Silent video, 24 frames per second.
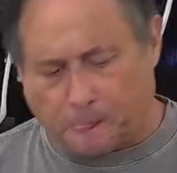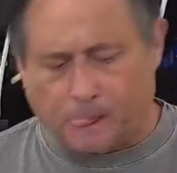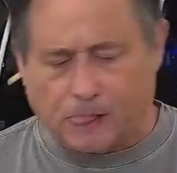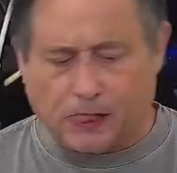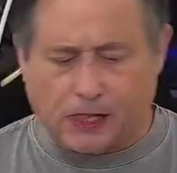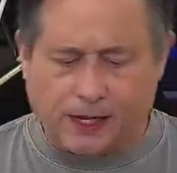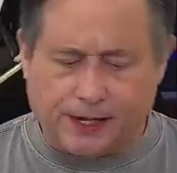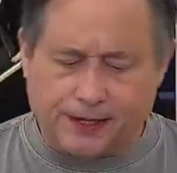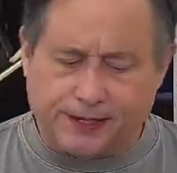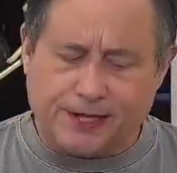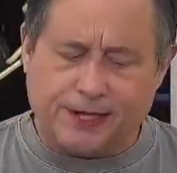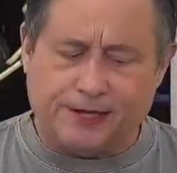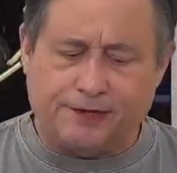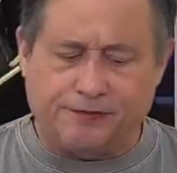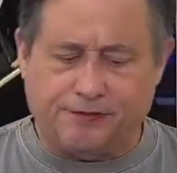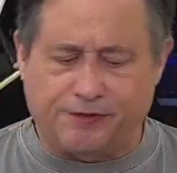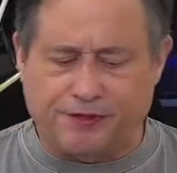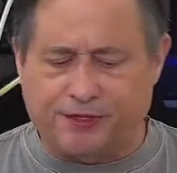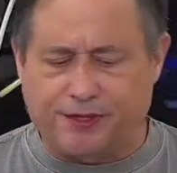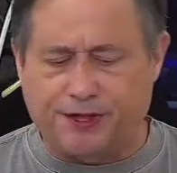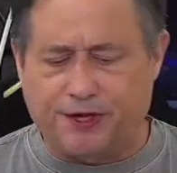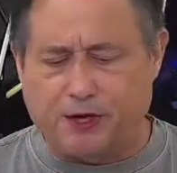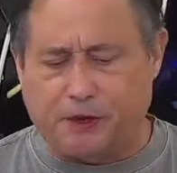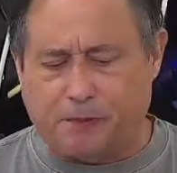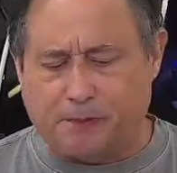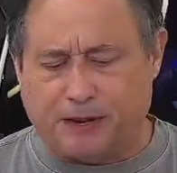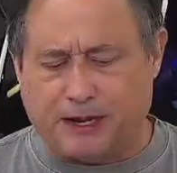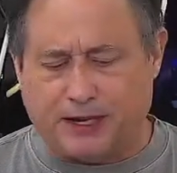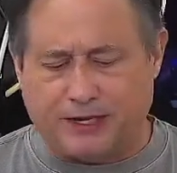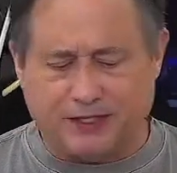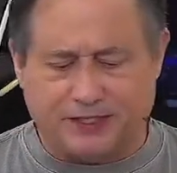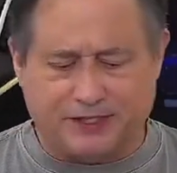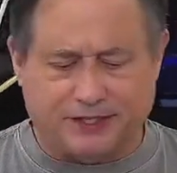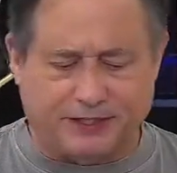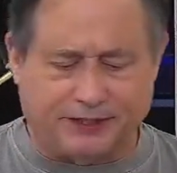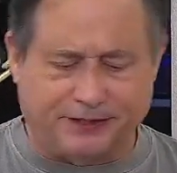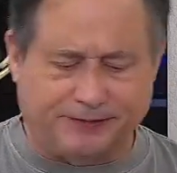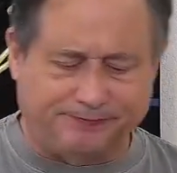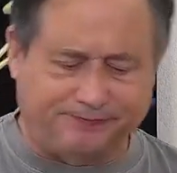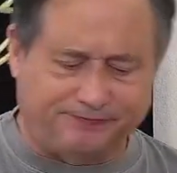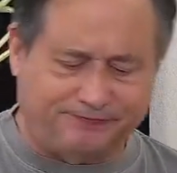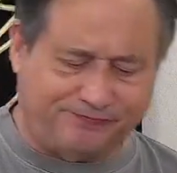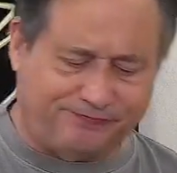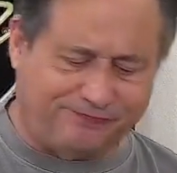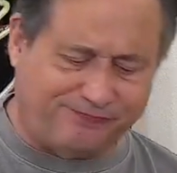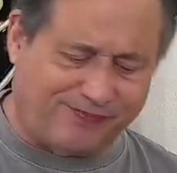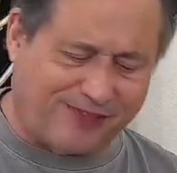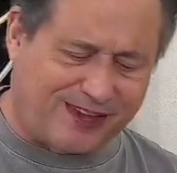Again, the thicker pasta,
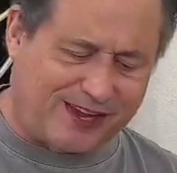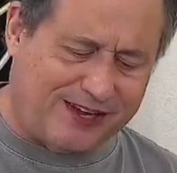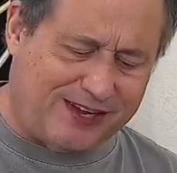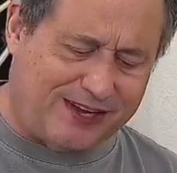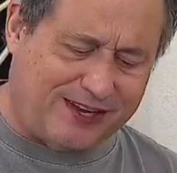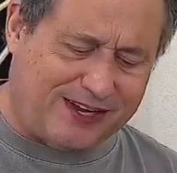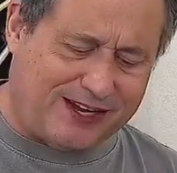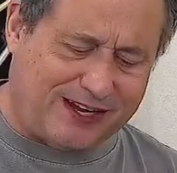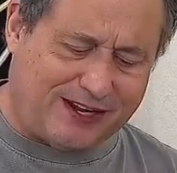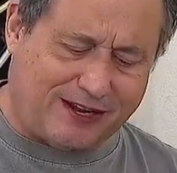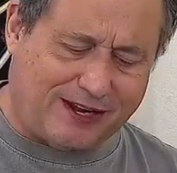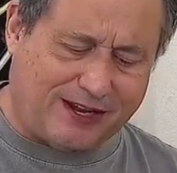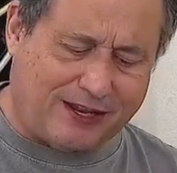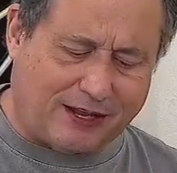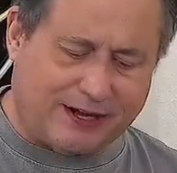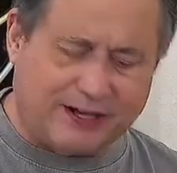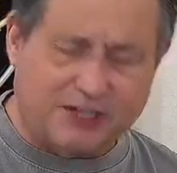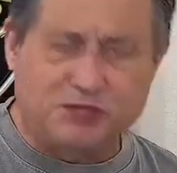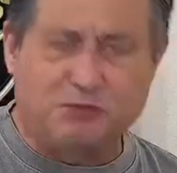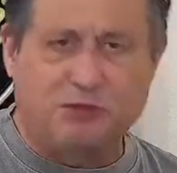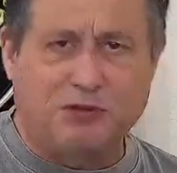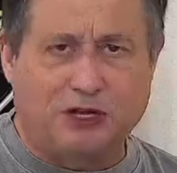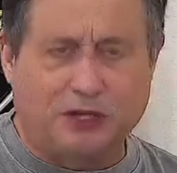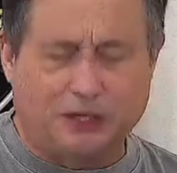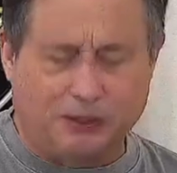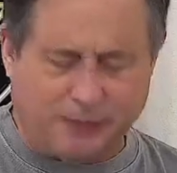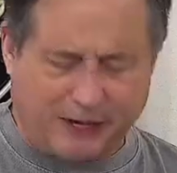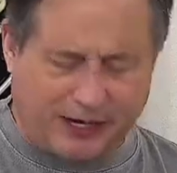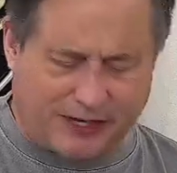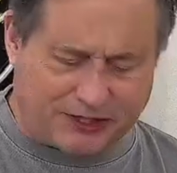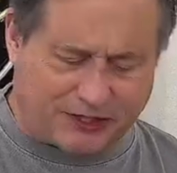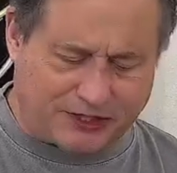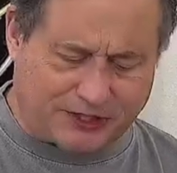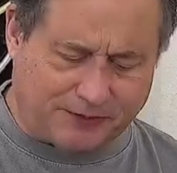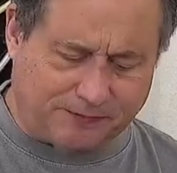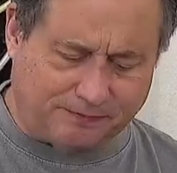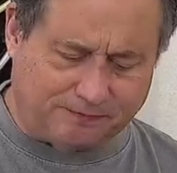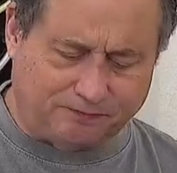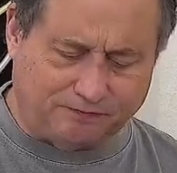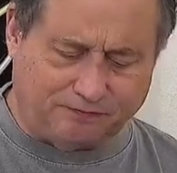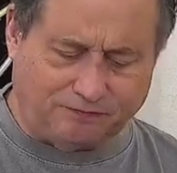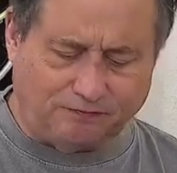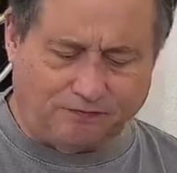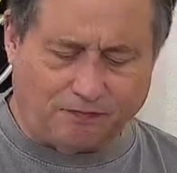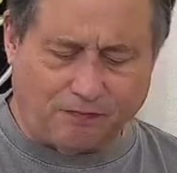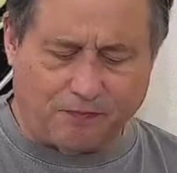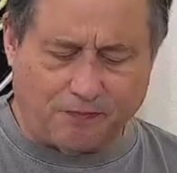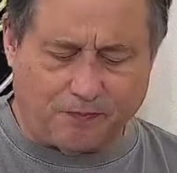I like smaller bites.
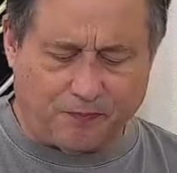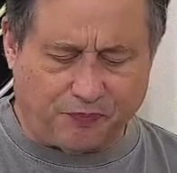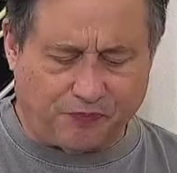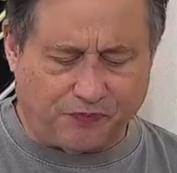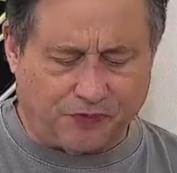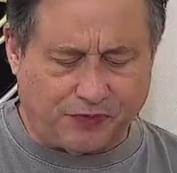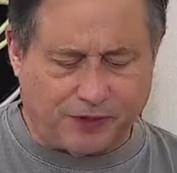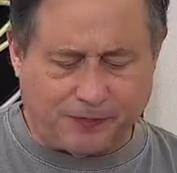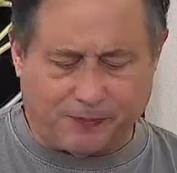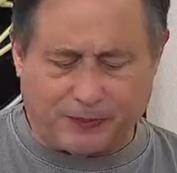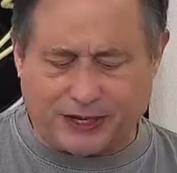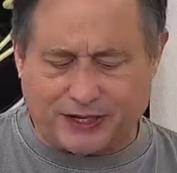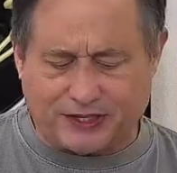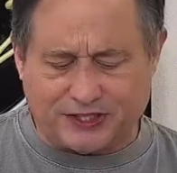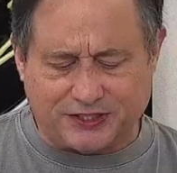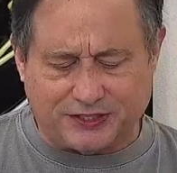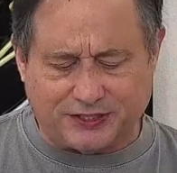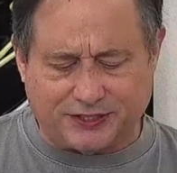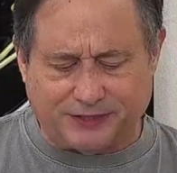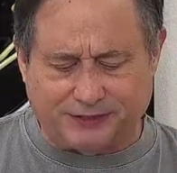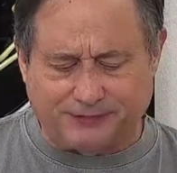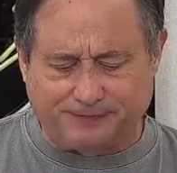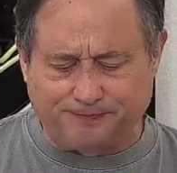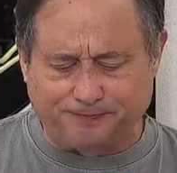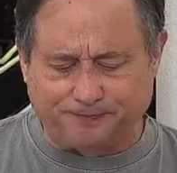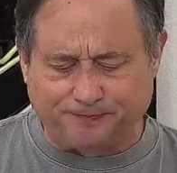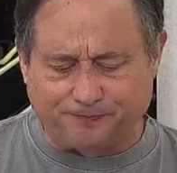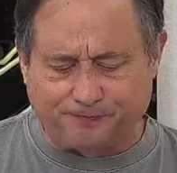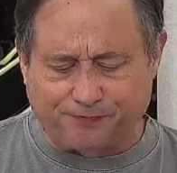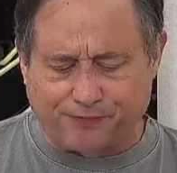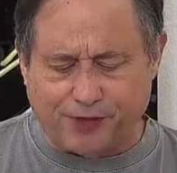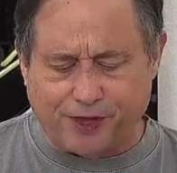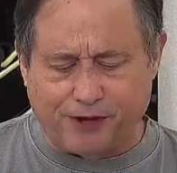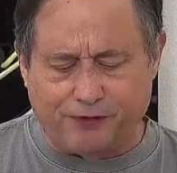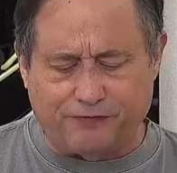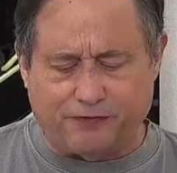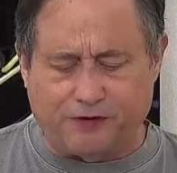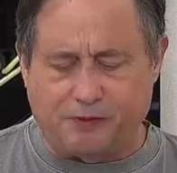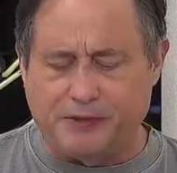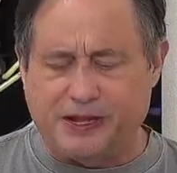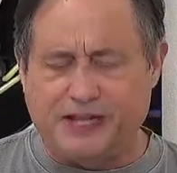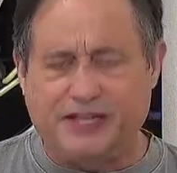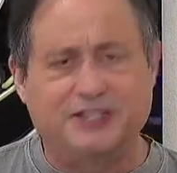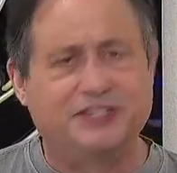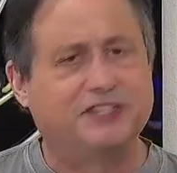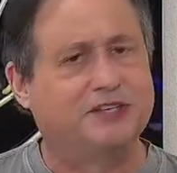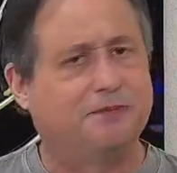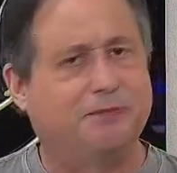The pasta, for me,
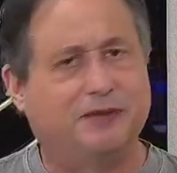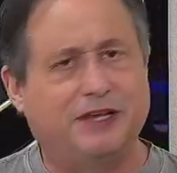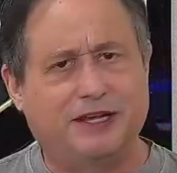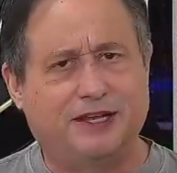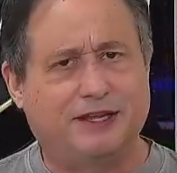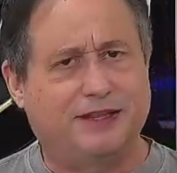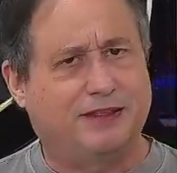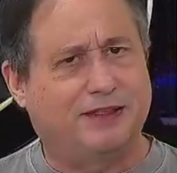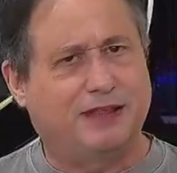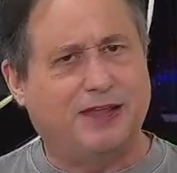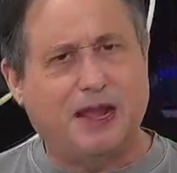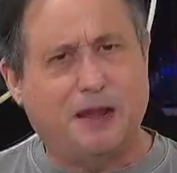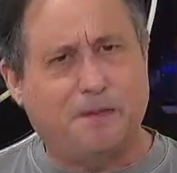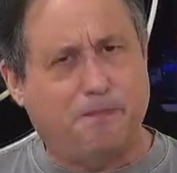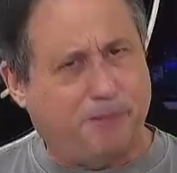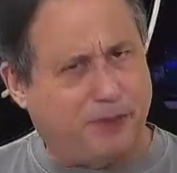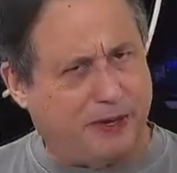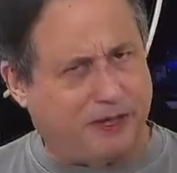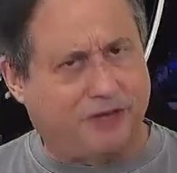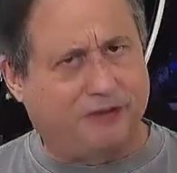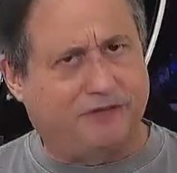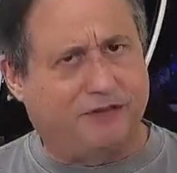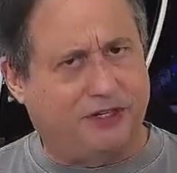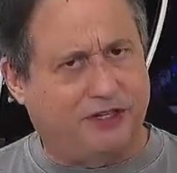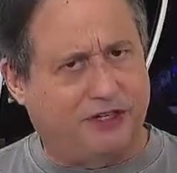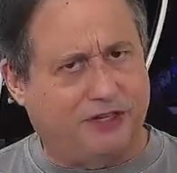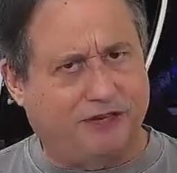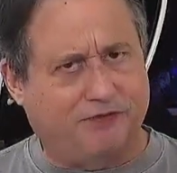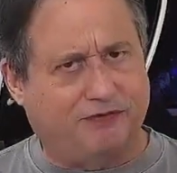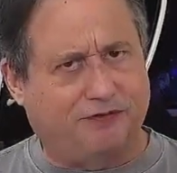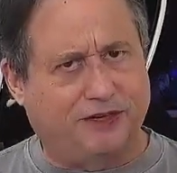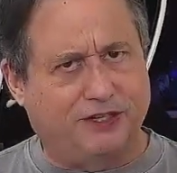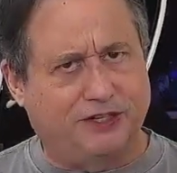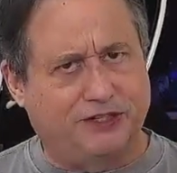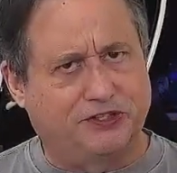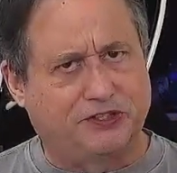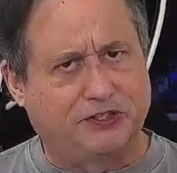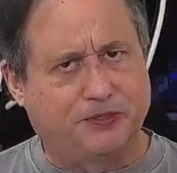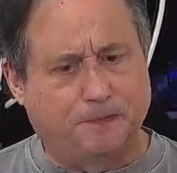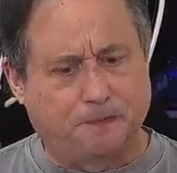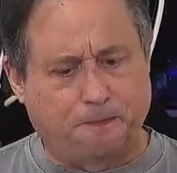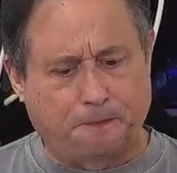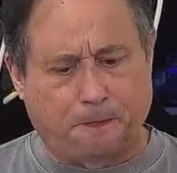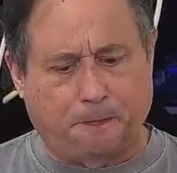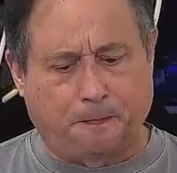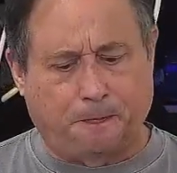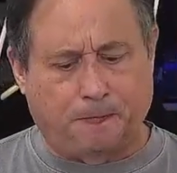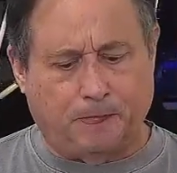isn't making that big of a difference
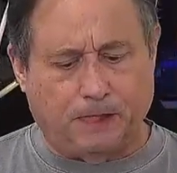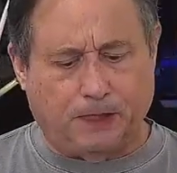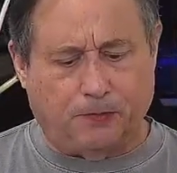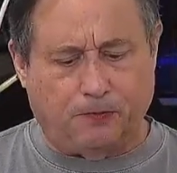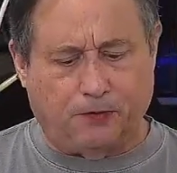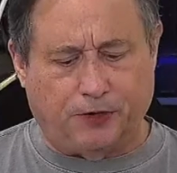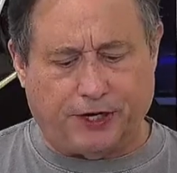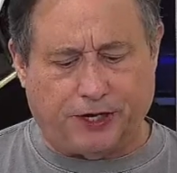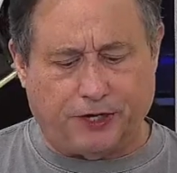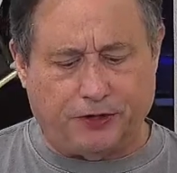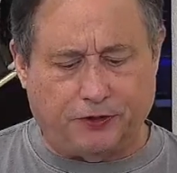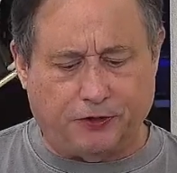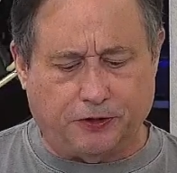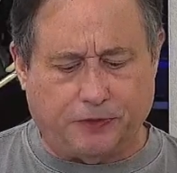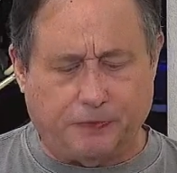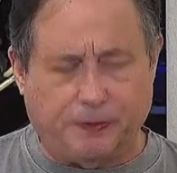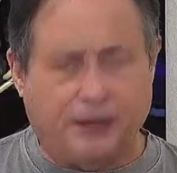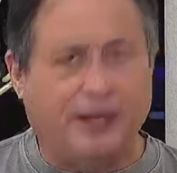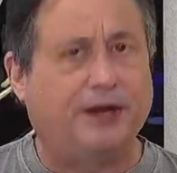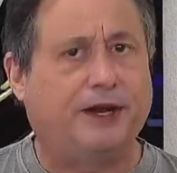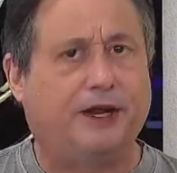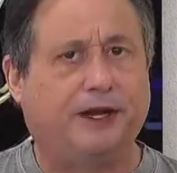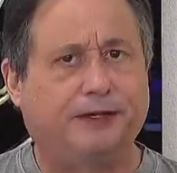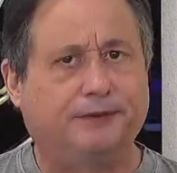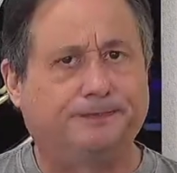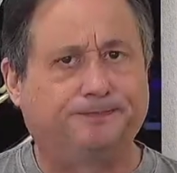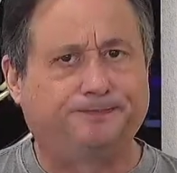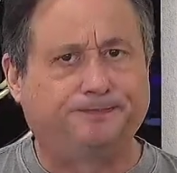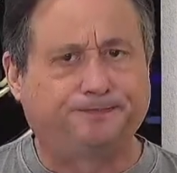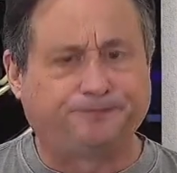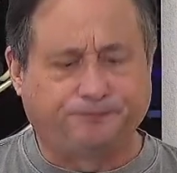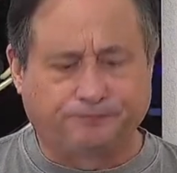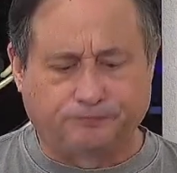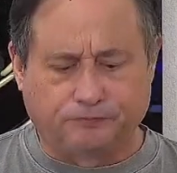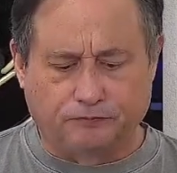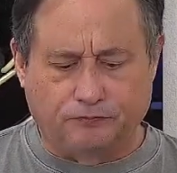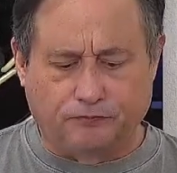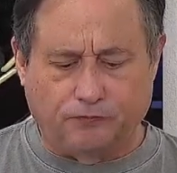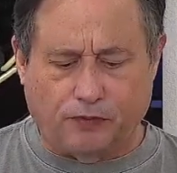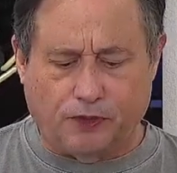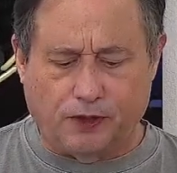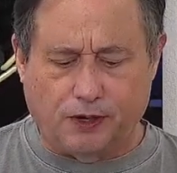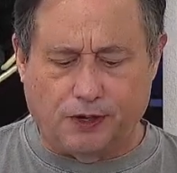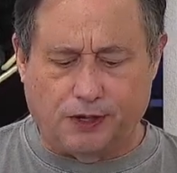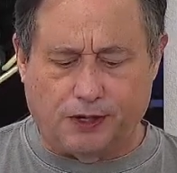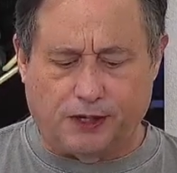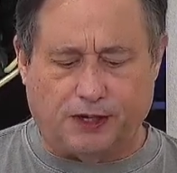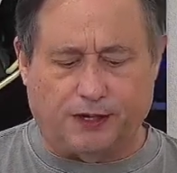when I cook penne.
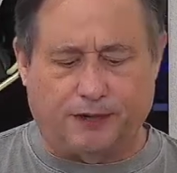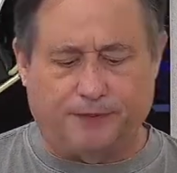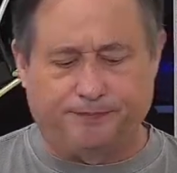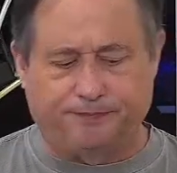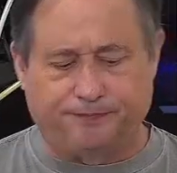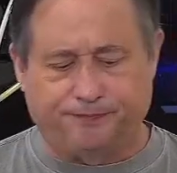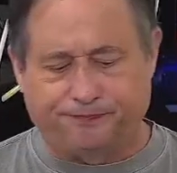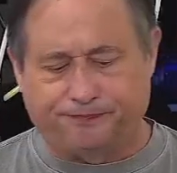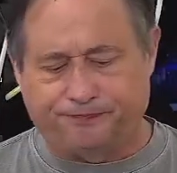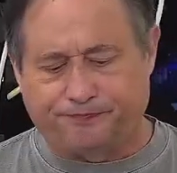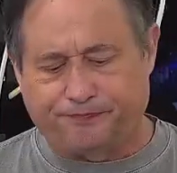Um,